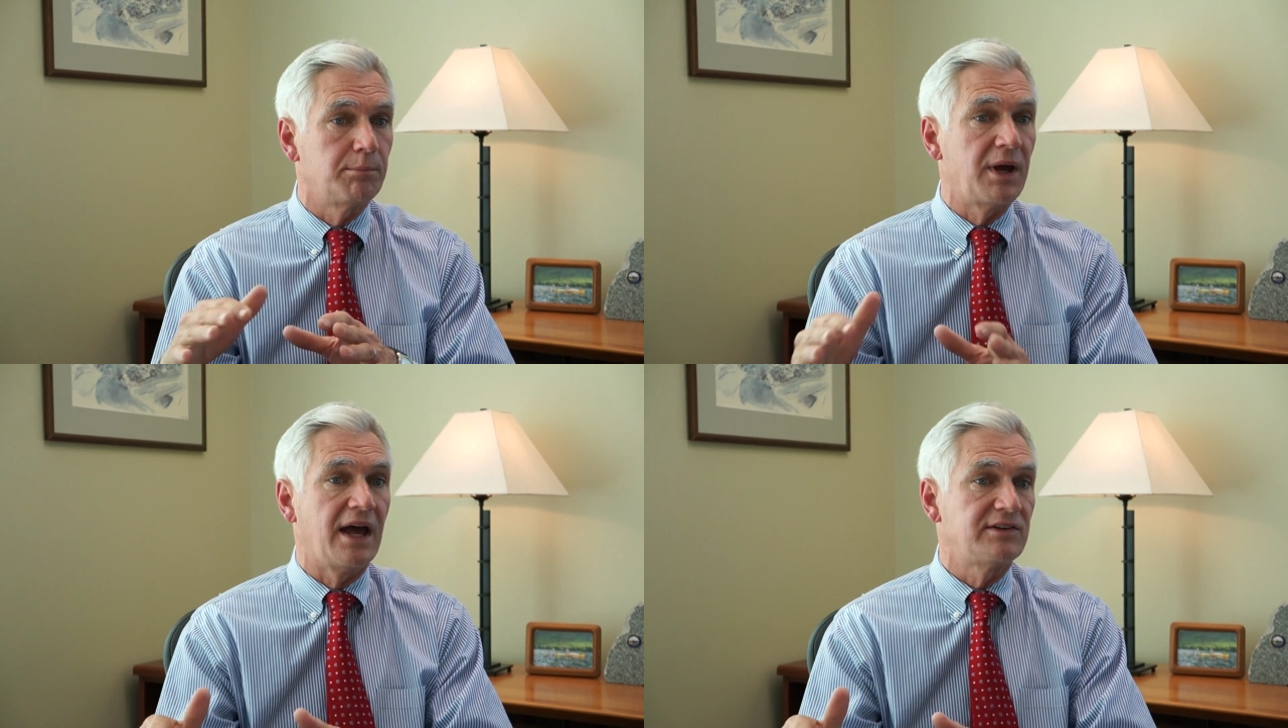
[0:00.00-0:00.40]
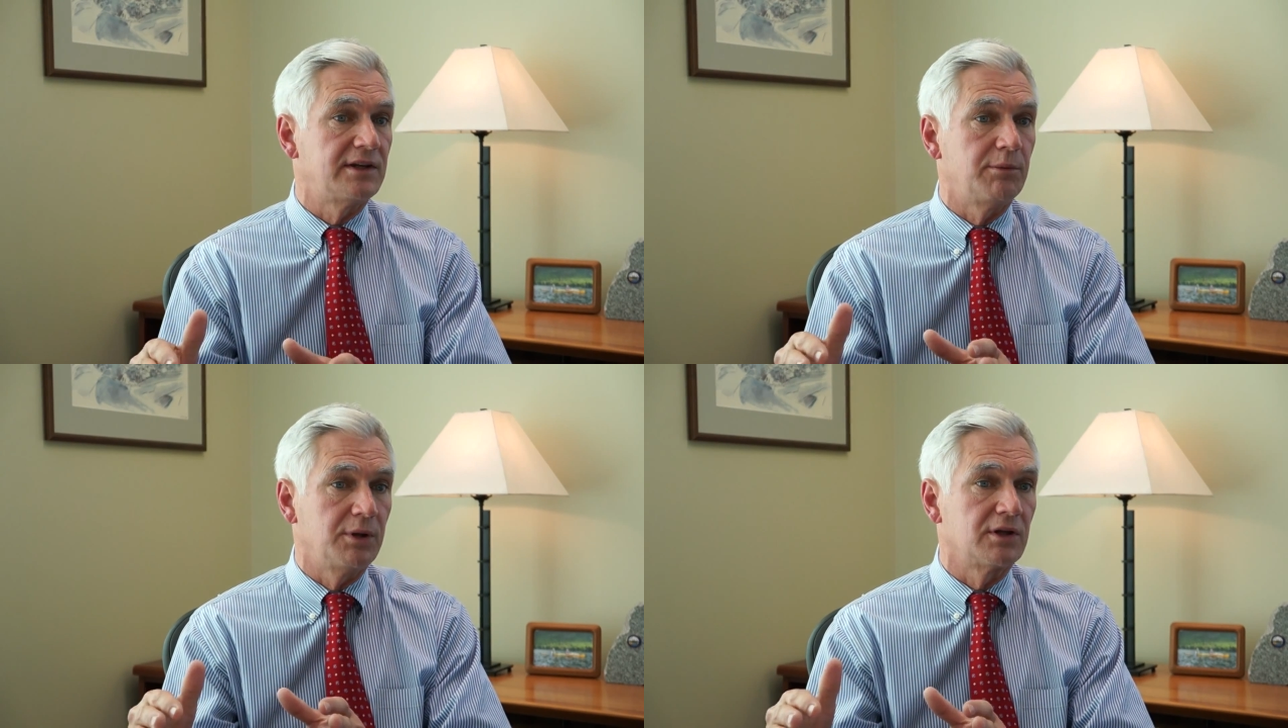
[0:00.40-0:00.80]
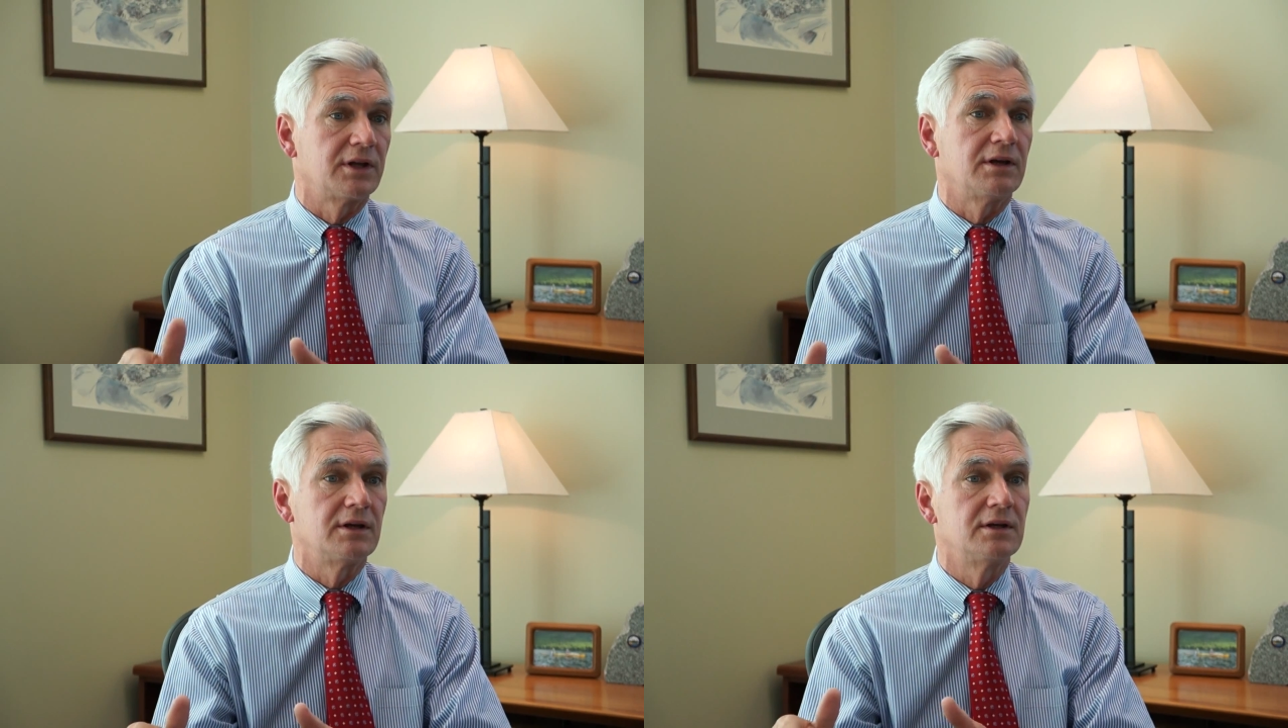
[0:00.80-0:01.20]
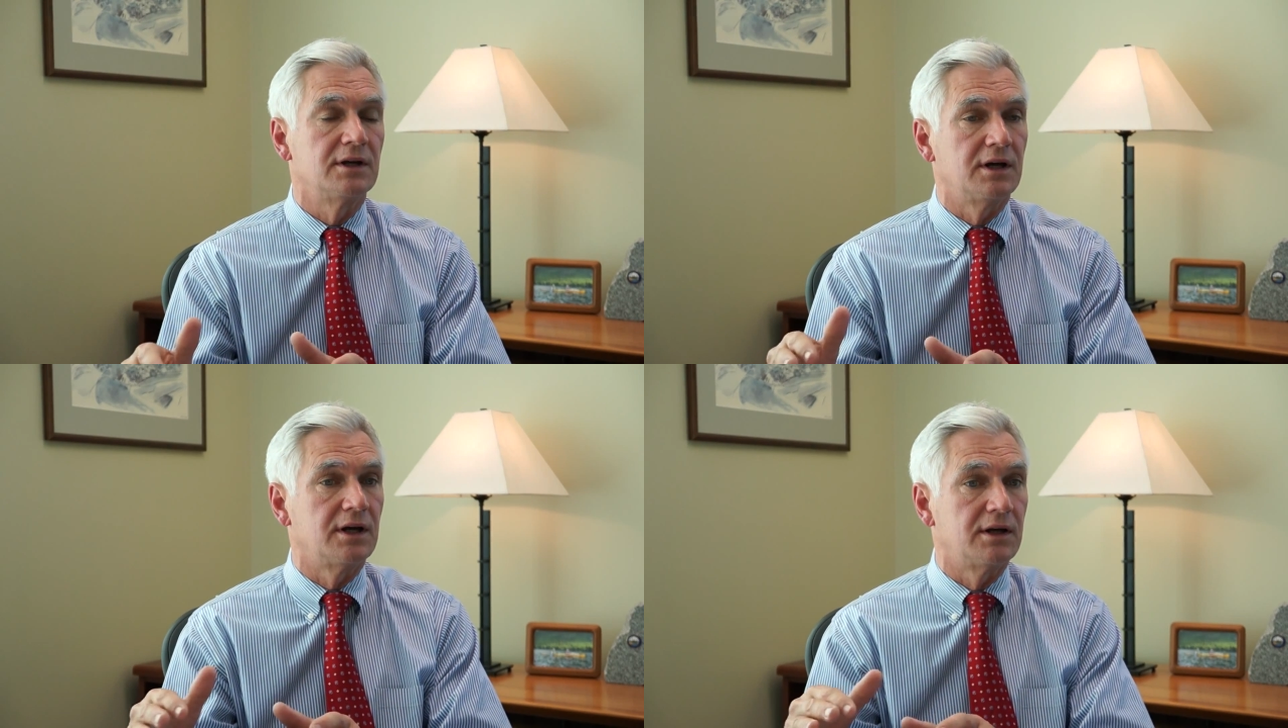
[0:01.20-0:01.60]
capacity building
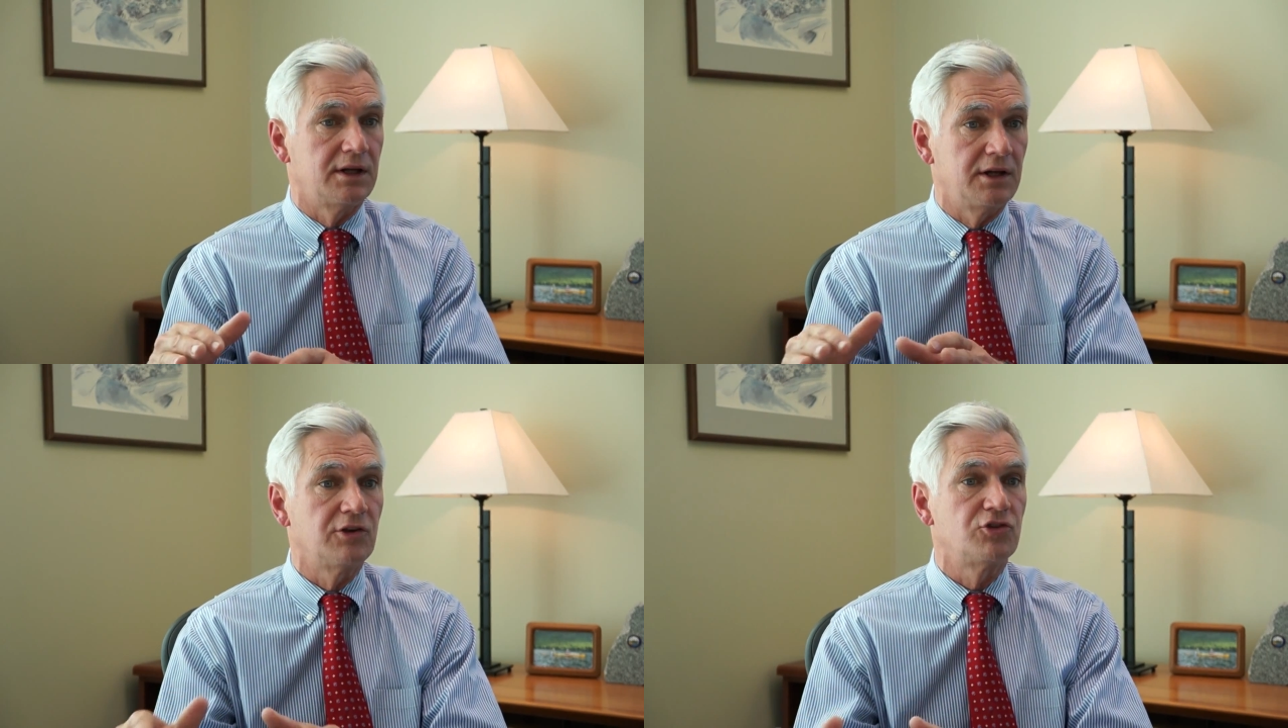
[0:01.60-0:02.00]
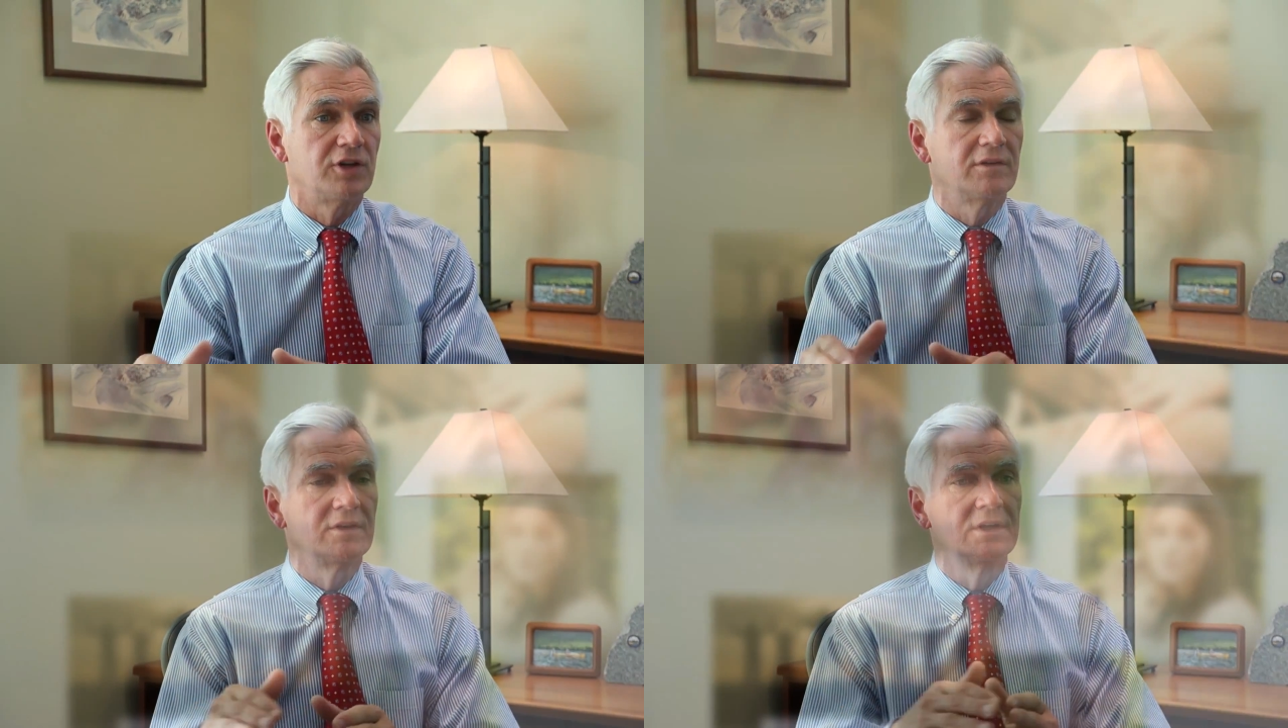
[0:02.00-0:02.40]
initiative.